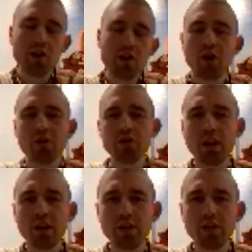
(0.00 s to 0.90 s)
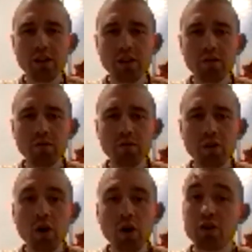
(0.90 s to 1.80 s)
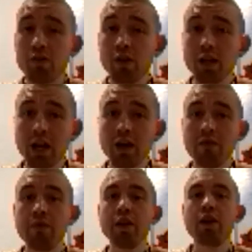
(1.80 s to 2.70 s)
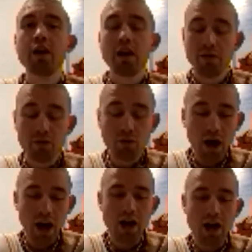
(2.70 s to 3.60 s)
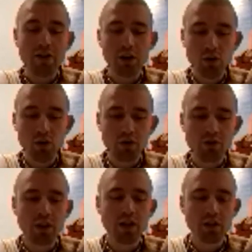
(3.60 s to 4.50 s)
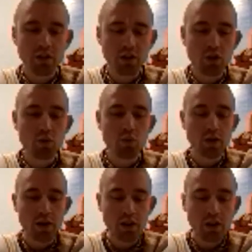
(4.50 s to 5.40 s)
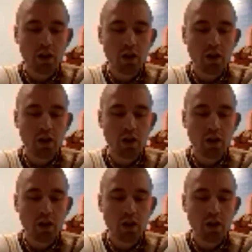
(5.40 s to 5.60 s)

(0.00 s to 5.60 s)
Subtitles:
don't understand anything, because if they did, if you have actual understanding, you would